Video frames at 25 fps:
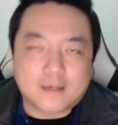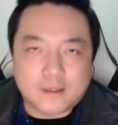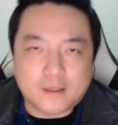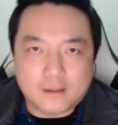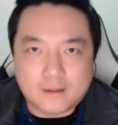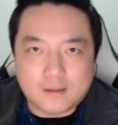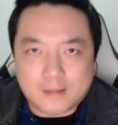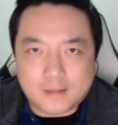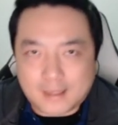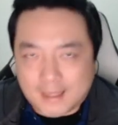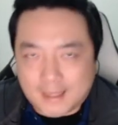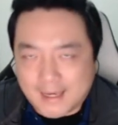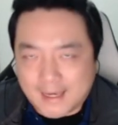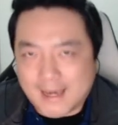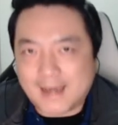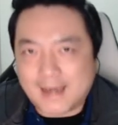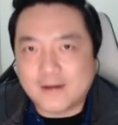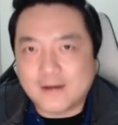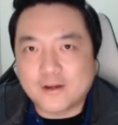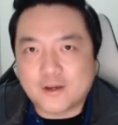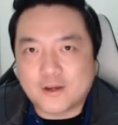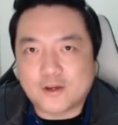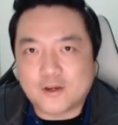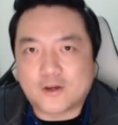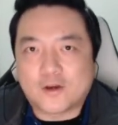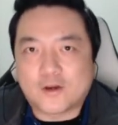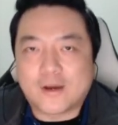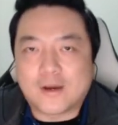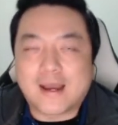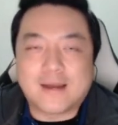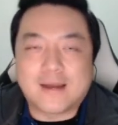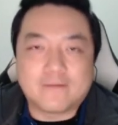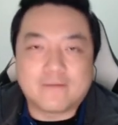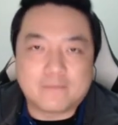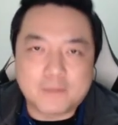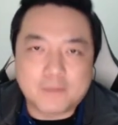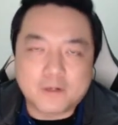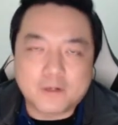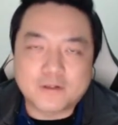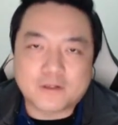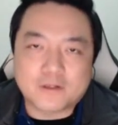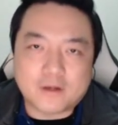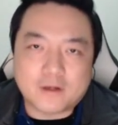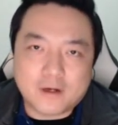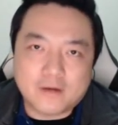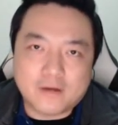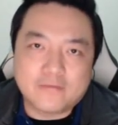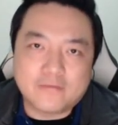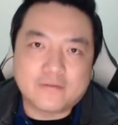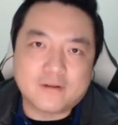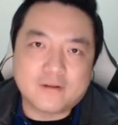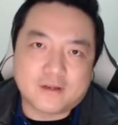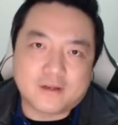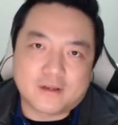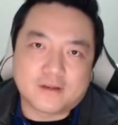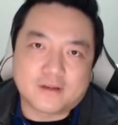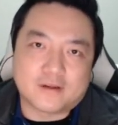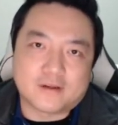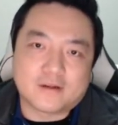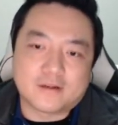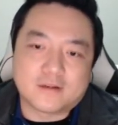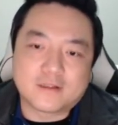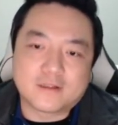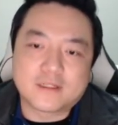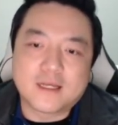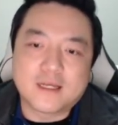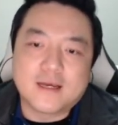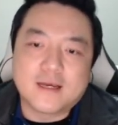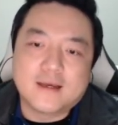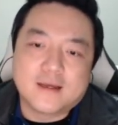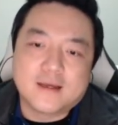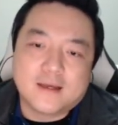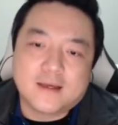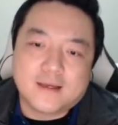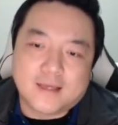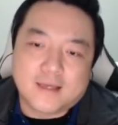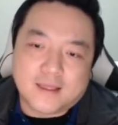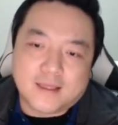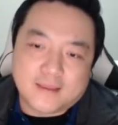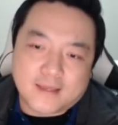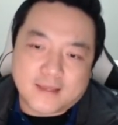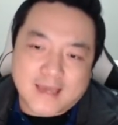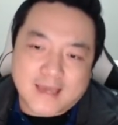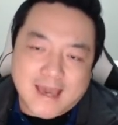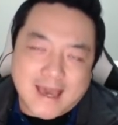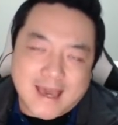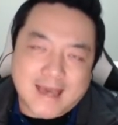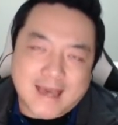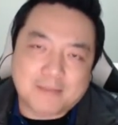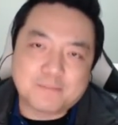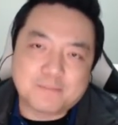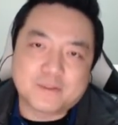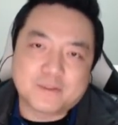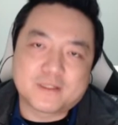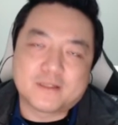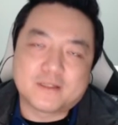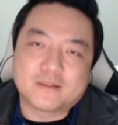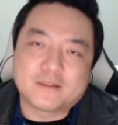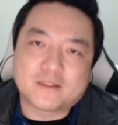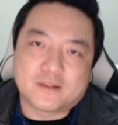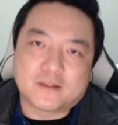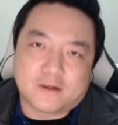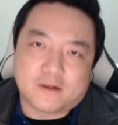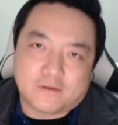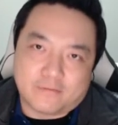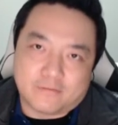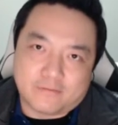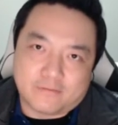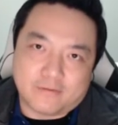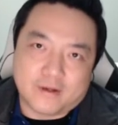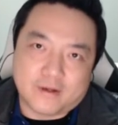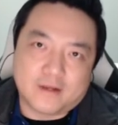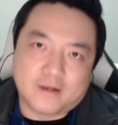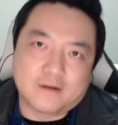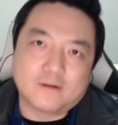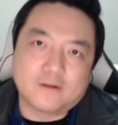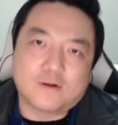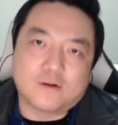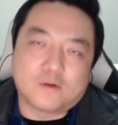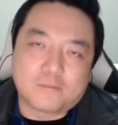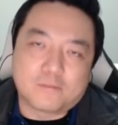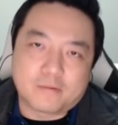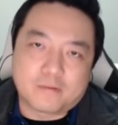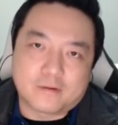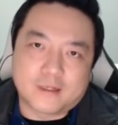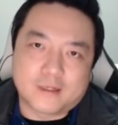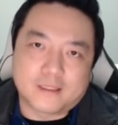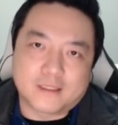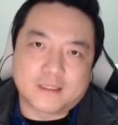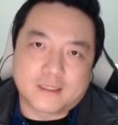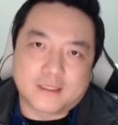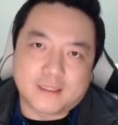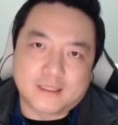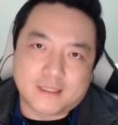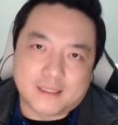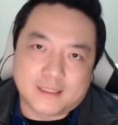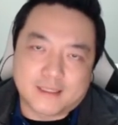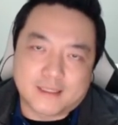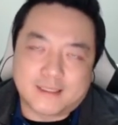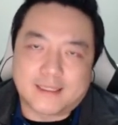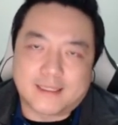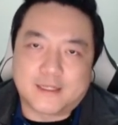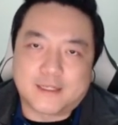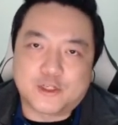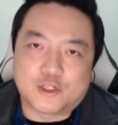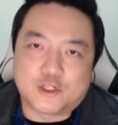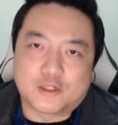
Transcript: can occur, and most often occurs, in the absence of real or present danger.